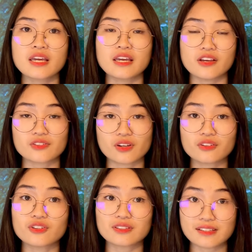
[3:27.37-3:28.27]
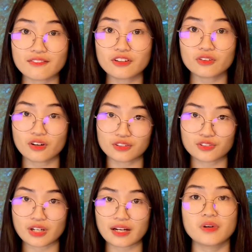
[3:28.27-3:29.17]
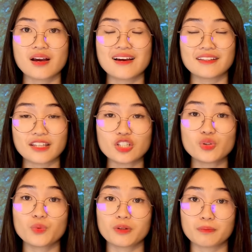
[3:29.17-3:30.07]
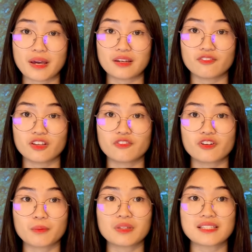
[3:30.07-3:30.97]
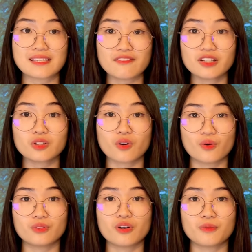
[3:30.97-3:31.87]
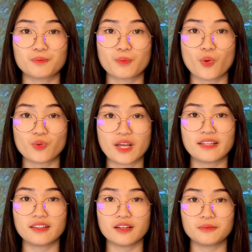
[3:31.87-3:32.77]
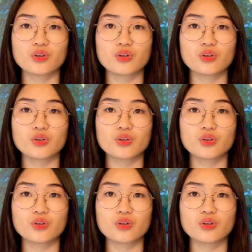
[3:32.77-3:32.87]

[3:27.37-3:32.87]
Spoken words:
is under civil contract, then you will benefit from the civil code of Poland.